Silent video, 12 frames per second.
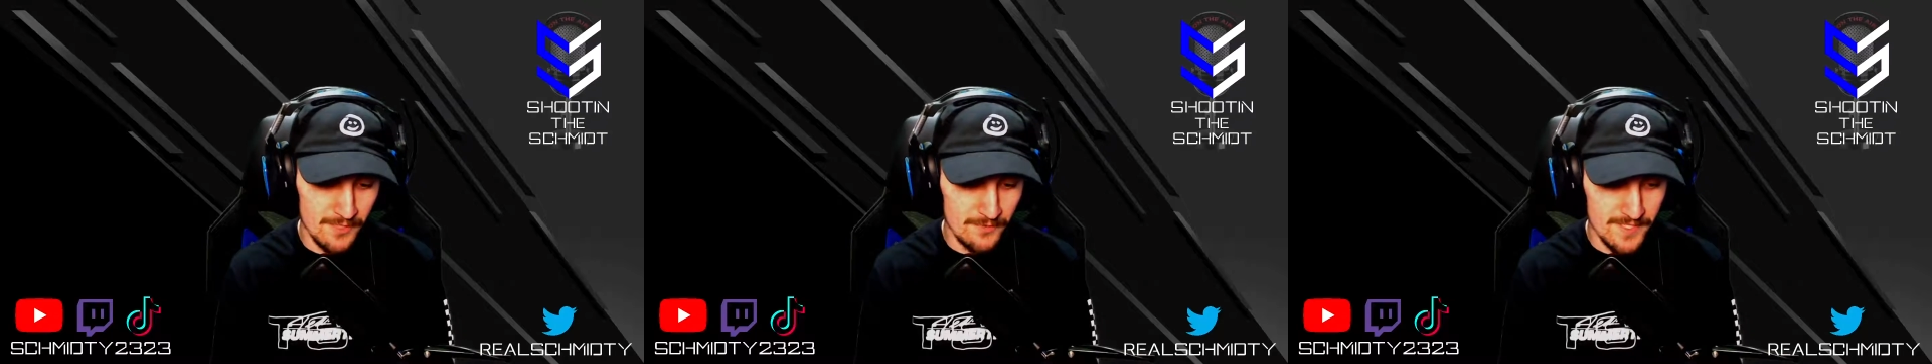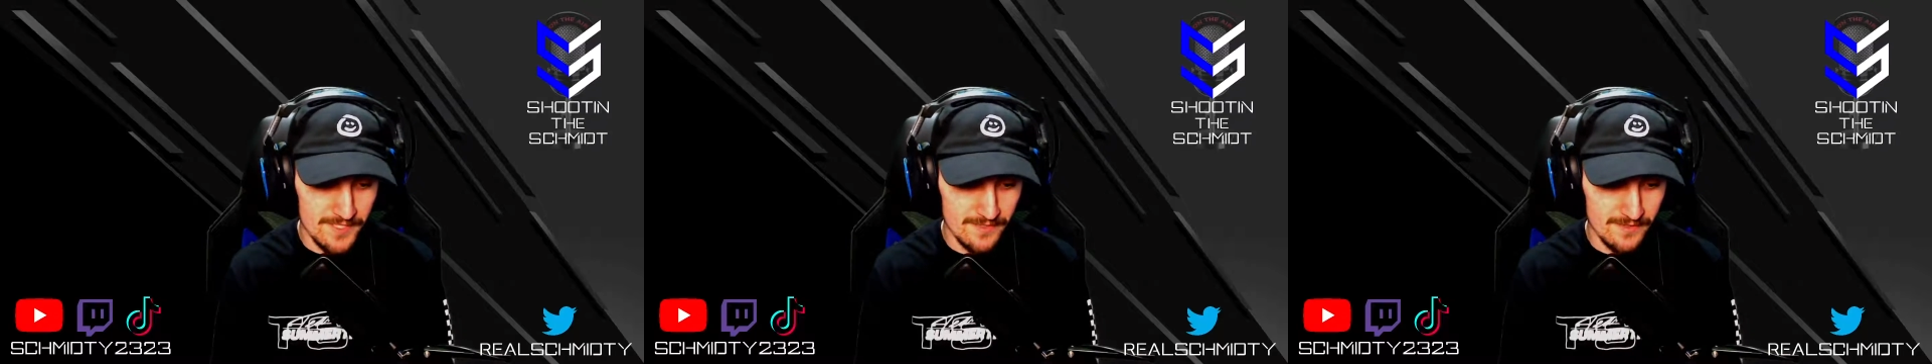
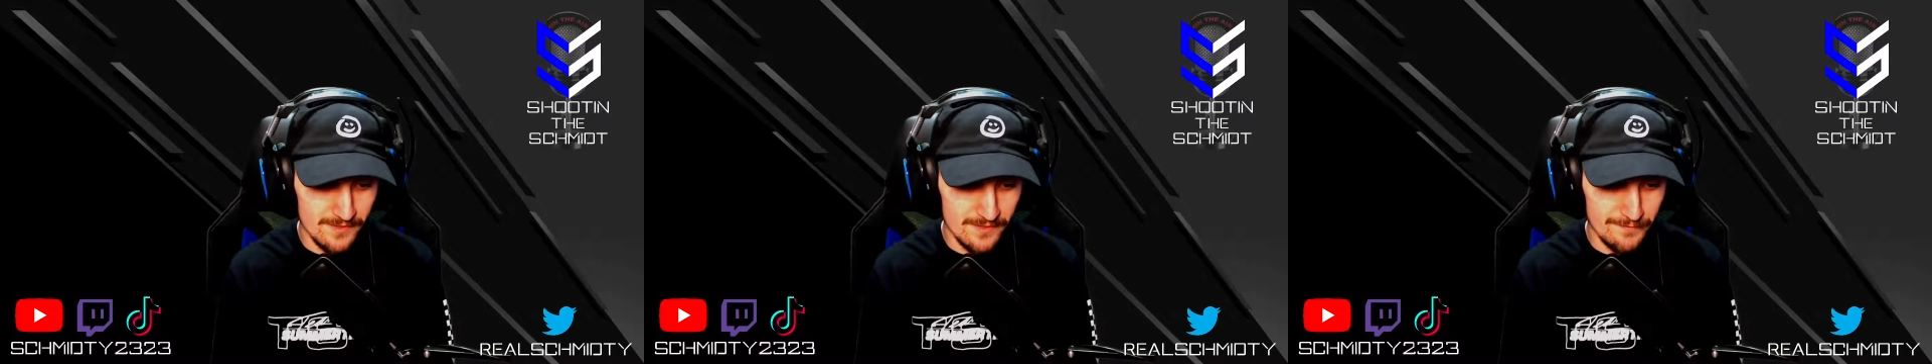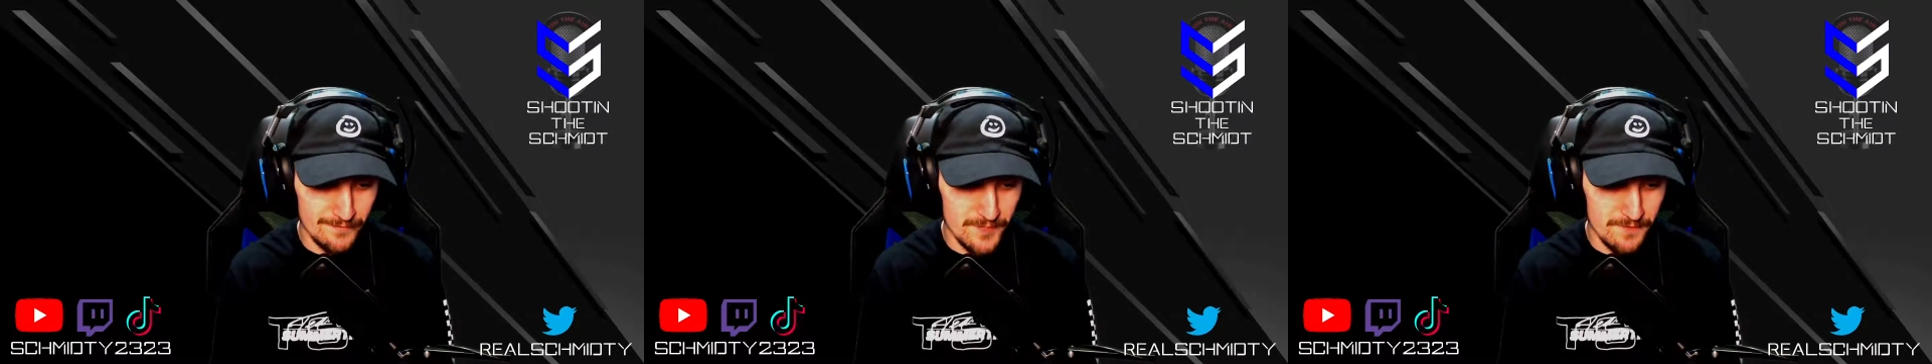was
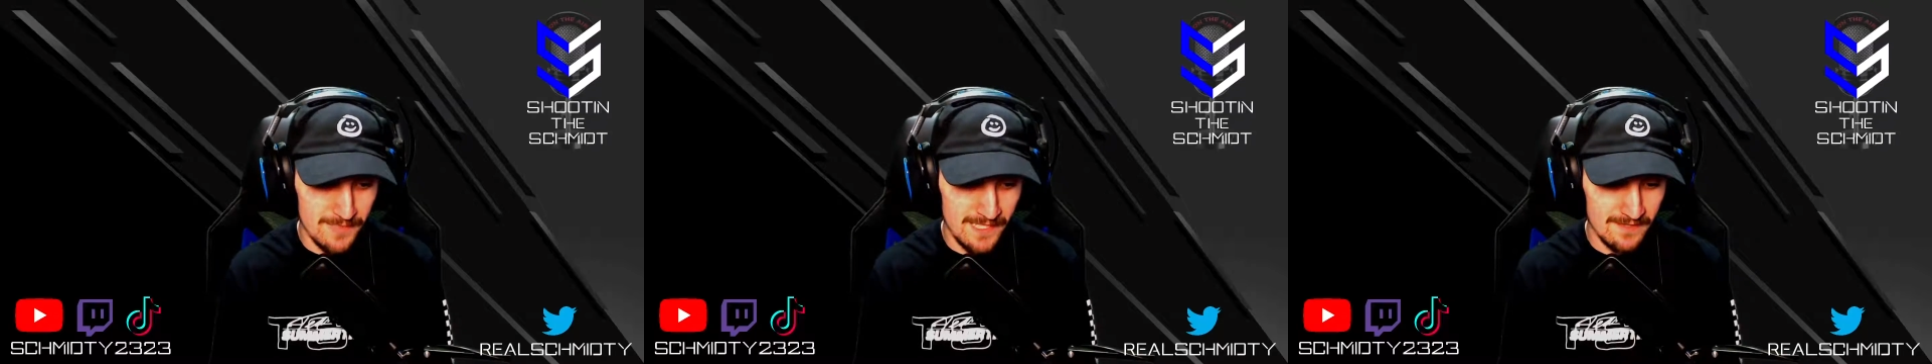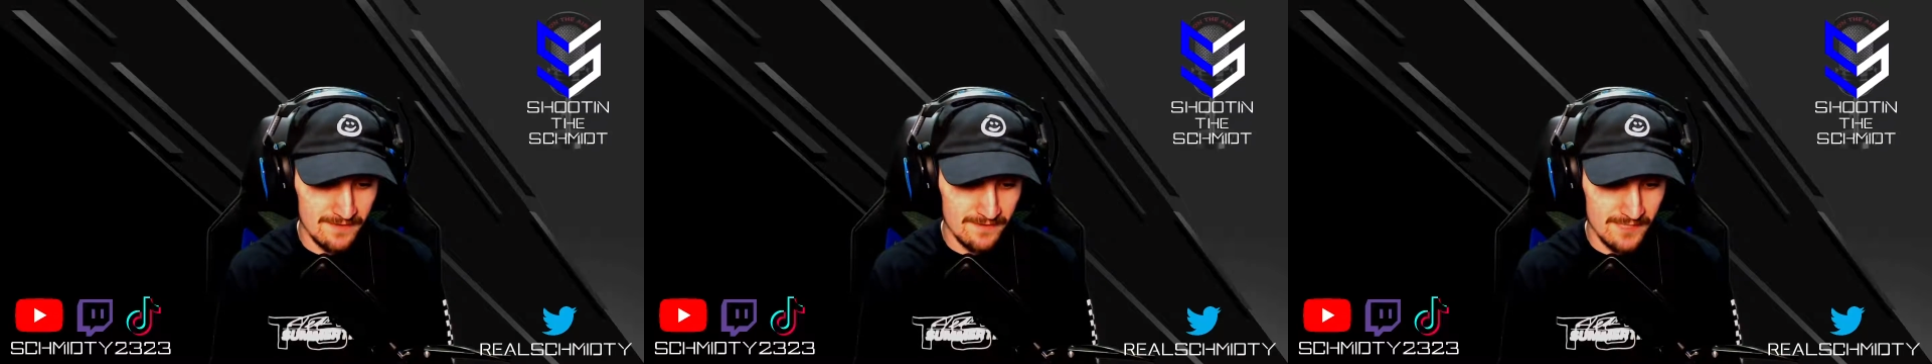the first
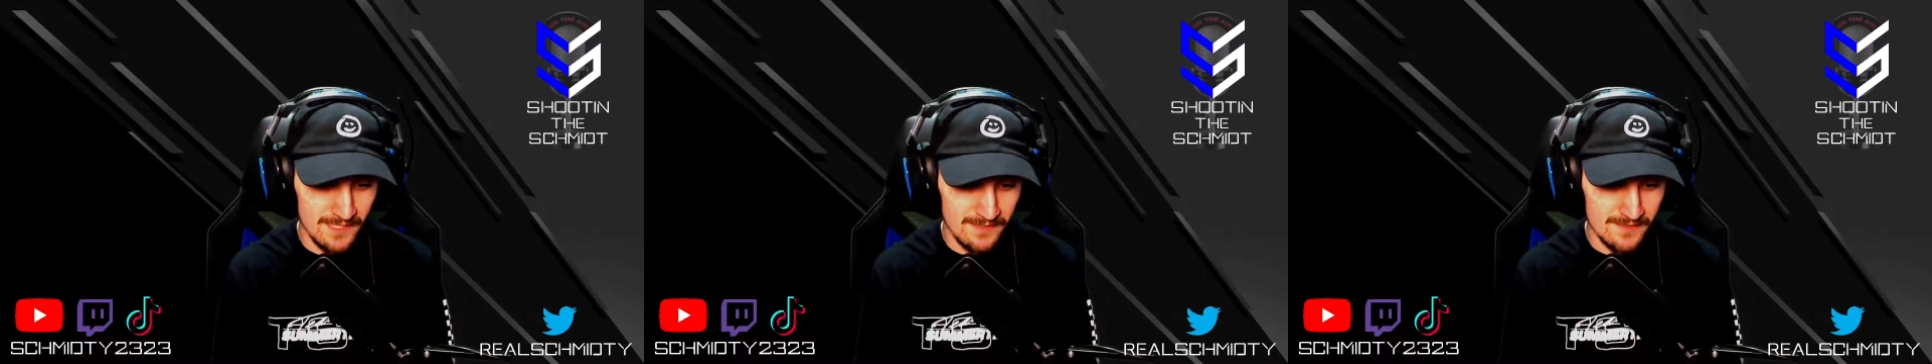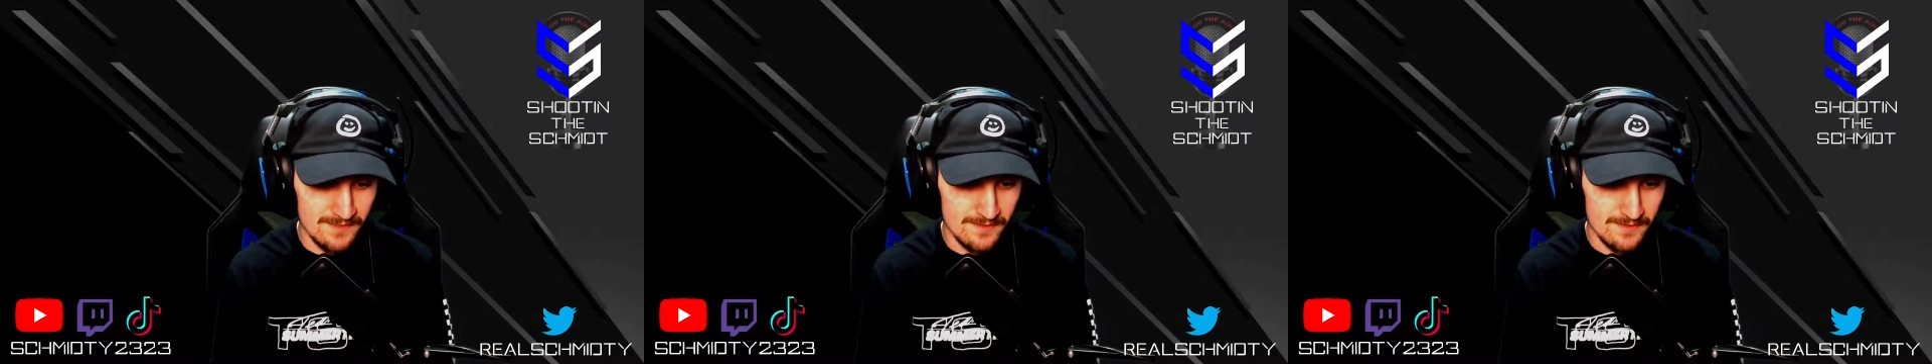pet
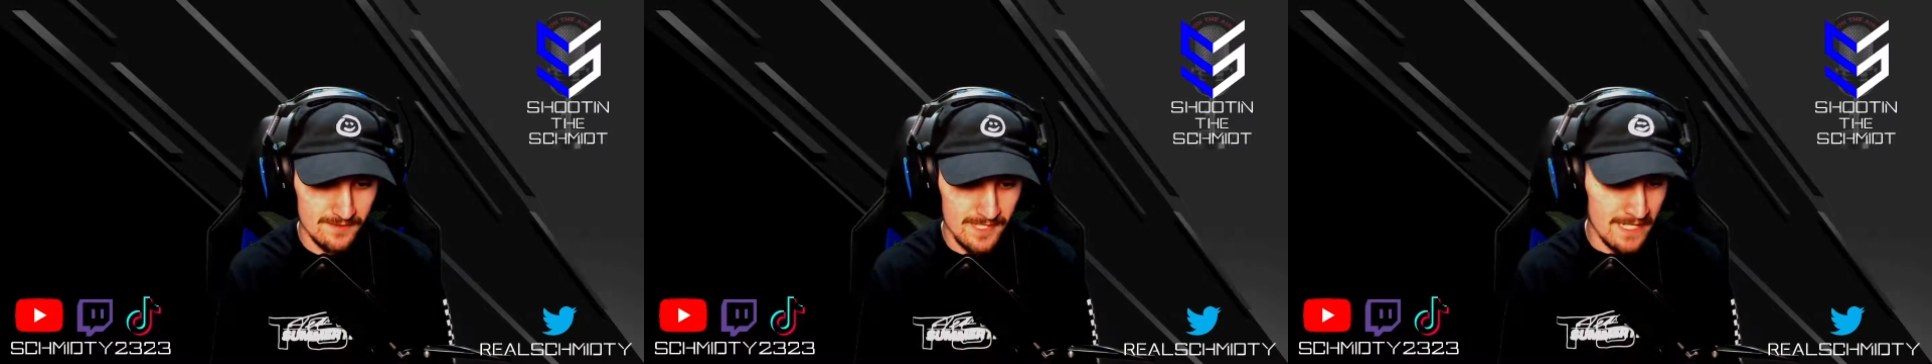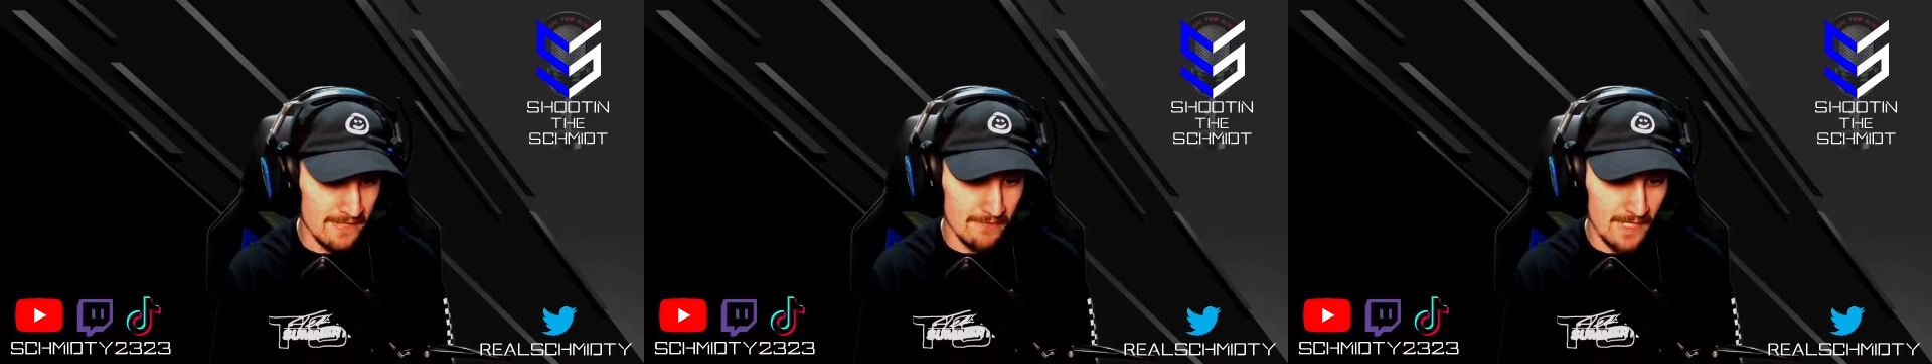that
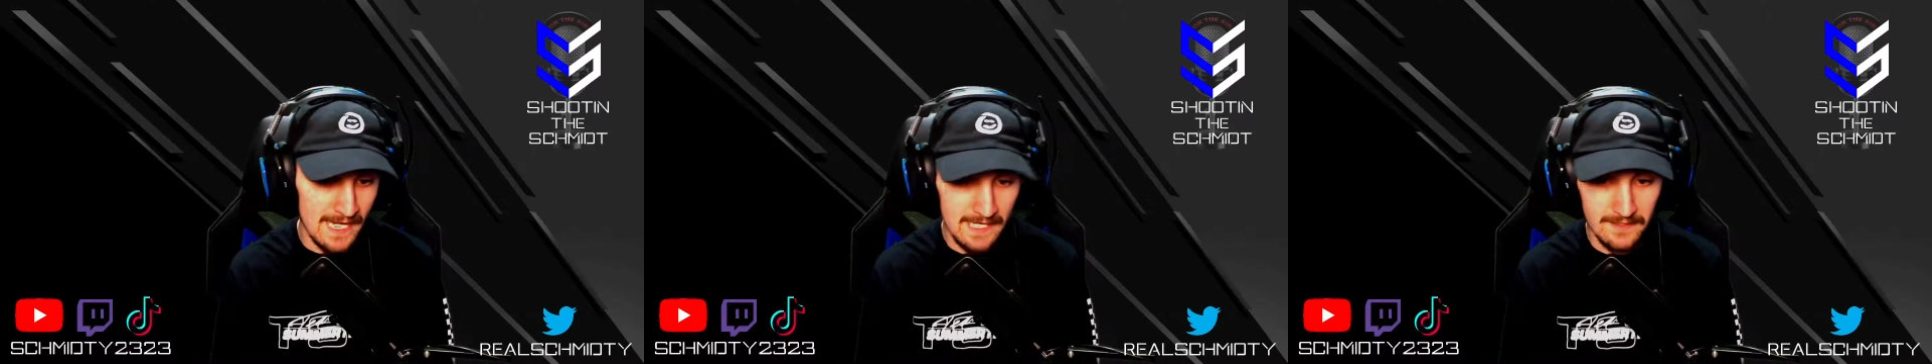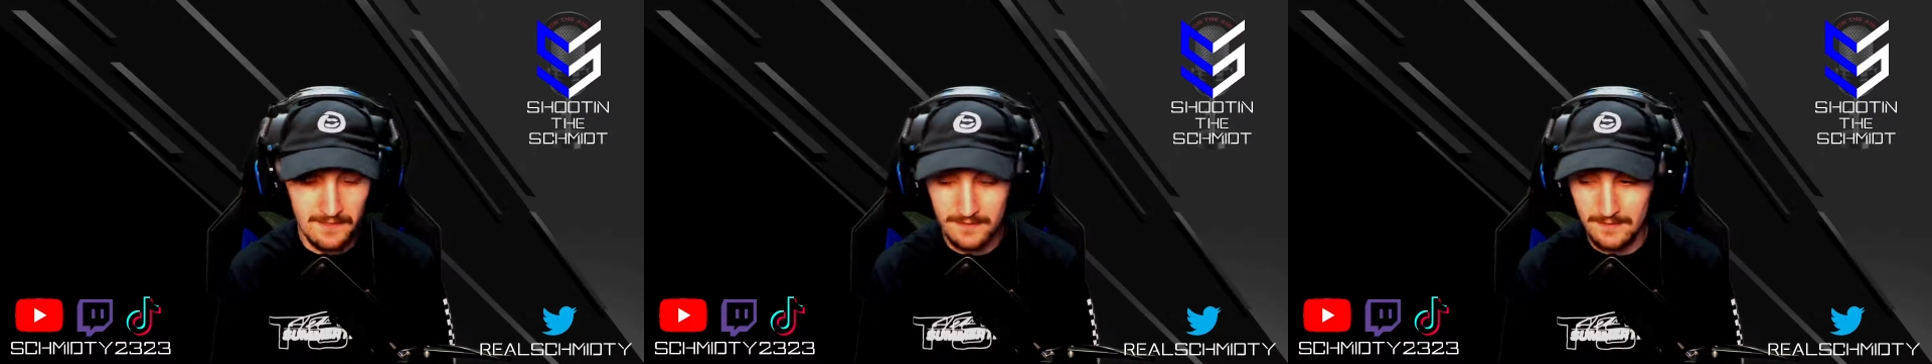I ever had,